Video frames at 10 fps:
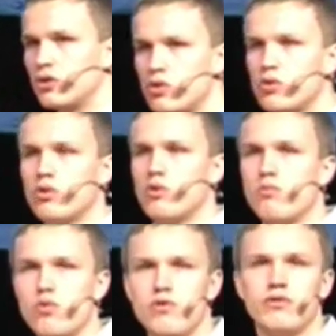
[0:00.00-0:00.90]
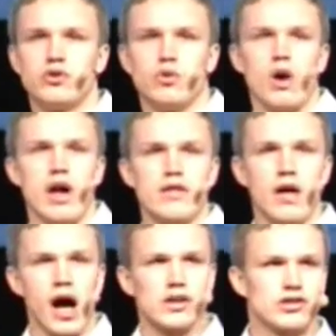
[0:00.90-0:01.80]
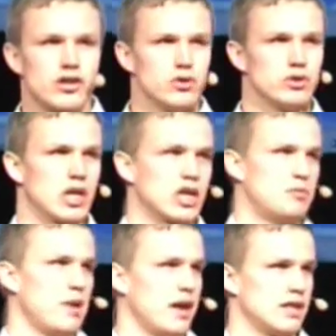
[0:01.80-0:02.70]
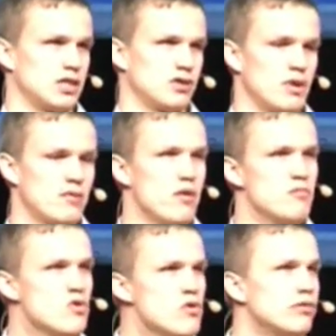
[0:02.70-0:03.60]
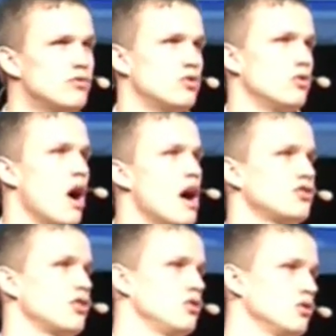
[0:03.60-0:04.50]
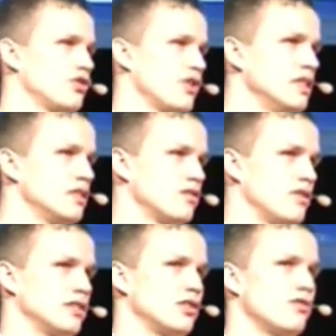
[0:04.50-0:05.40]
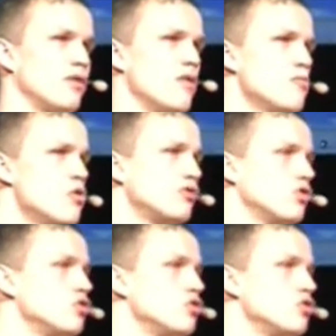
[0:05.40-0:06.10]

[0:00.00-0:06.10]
do move to other user experiences, when we move to other user interfaces, when we move to